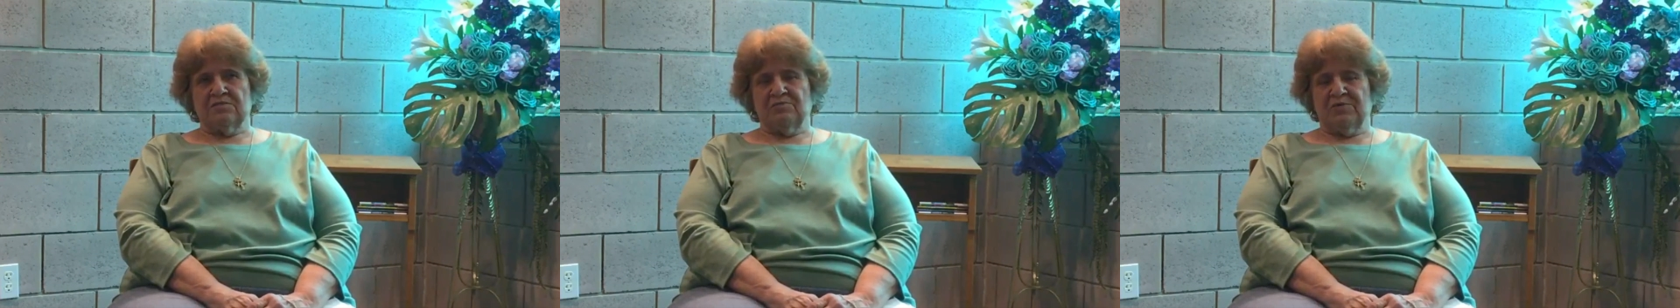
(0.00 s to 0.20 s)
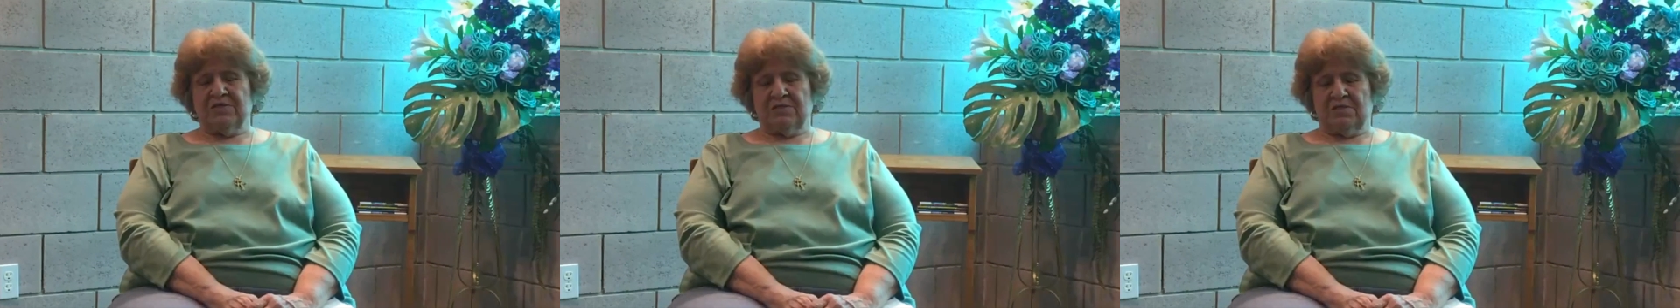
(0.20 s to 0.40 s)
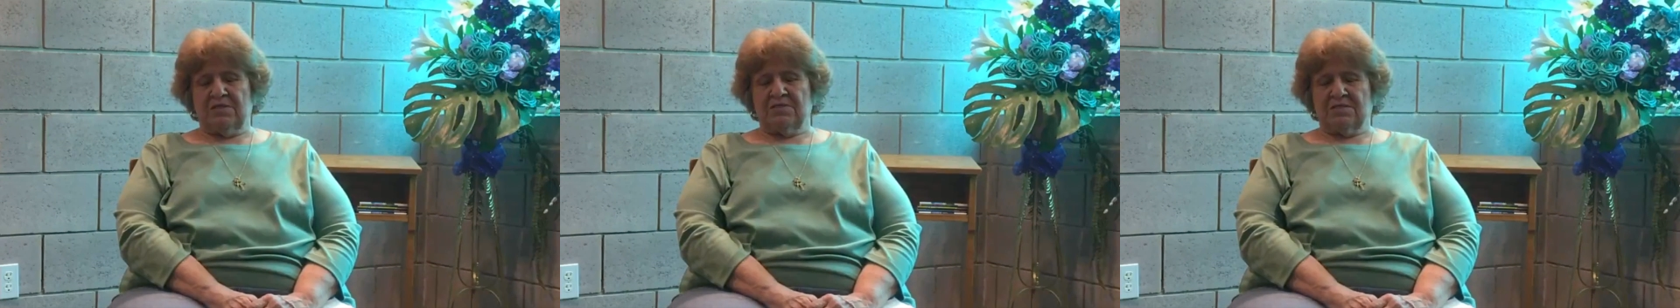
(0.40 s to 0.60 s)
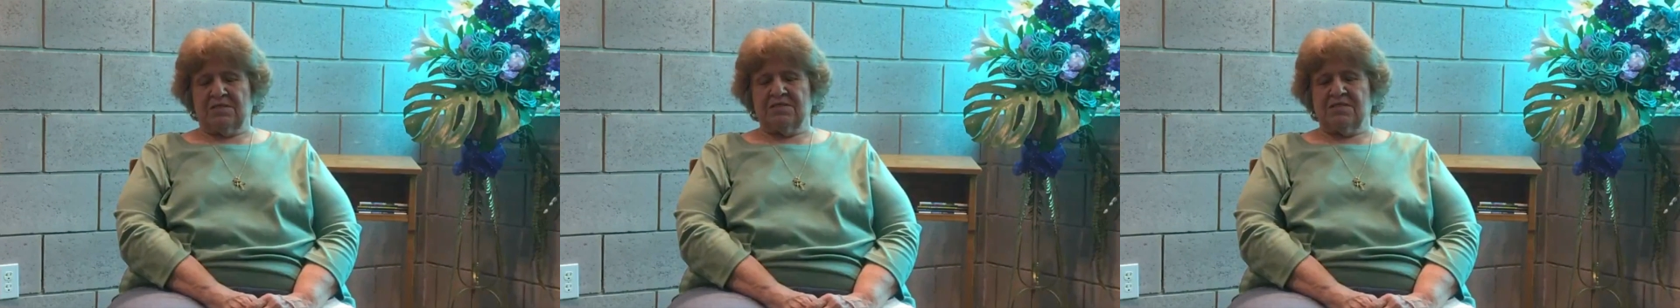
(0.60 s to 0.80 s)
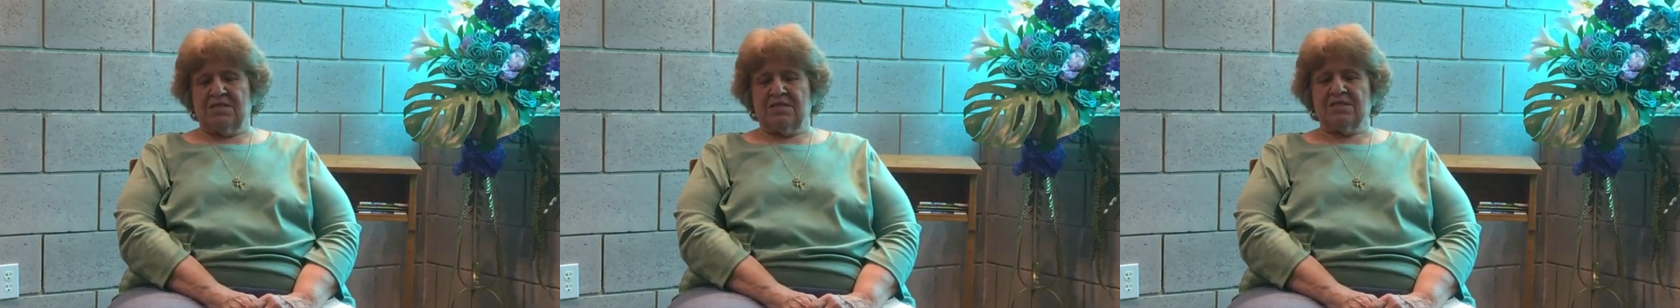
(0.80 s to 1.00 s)
but as I
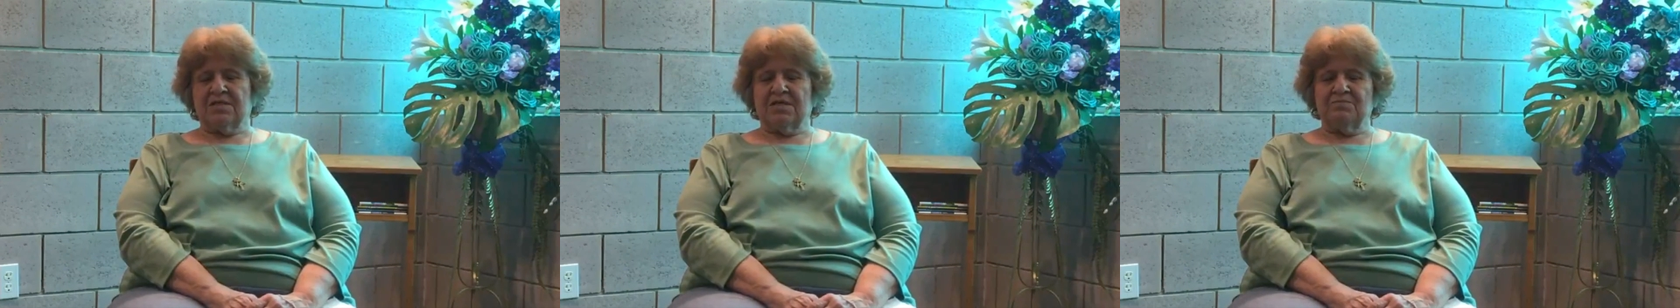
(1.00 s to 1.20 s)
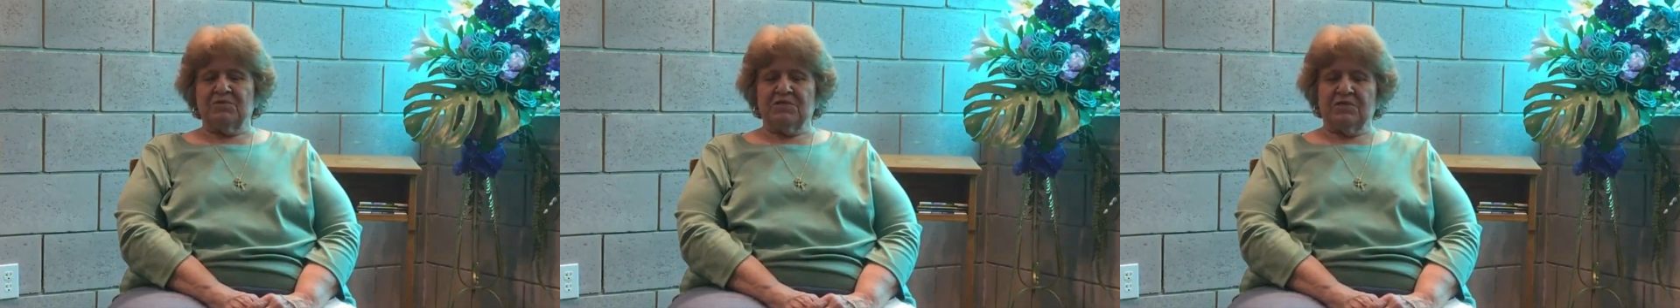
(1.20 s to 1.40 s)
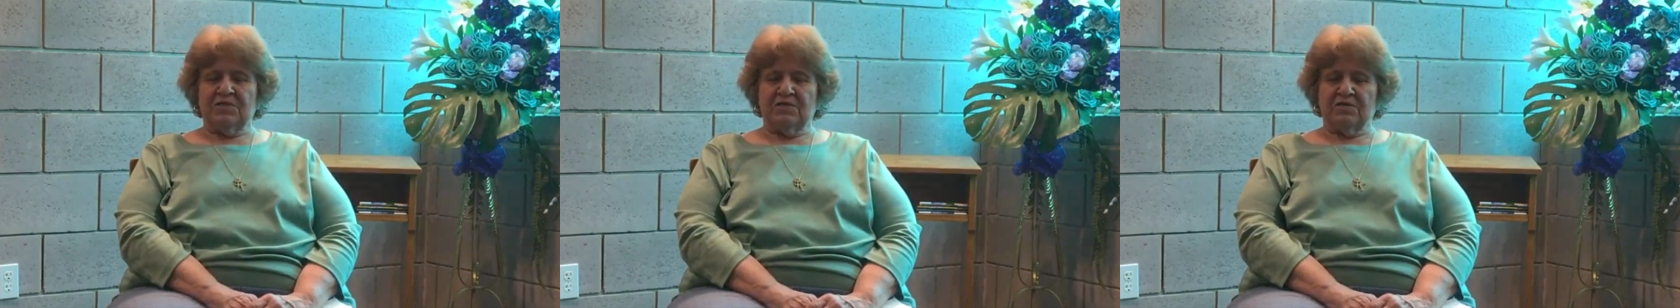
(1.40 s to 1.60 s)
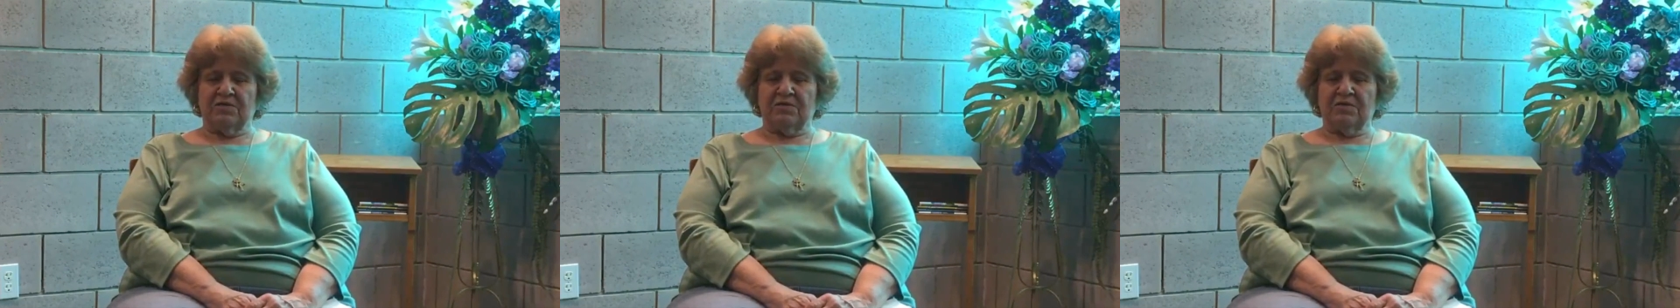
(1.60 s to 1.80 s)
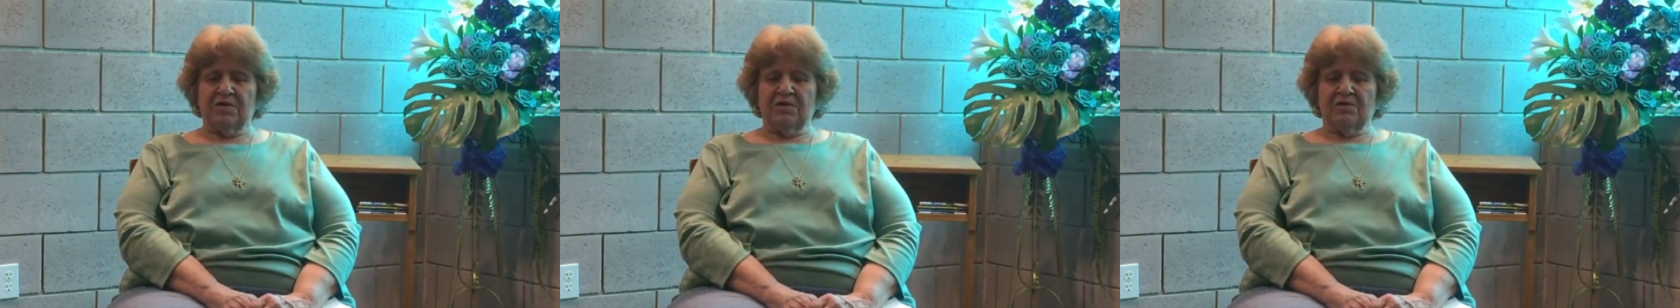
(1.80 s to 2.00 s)
said, coming
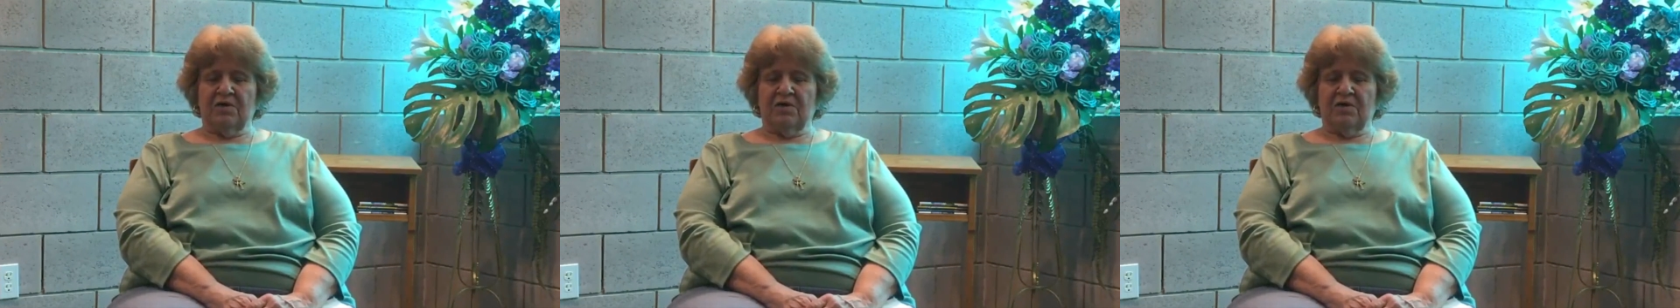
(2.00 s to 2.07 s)
here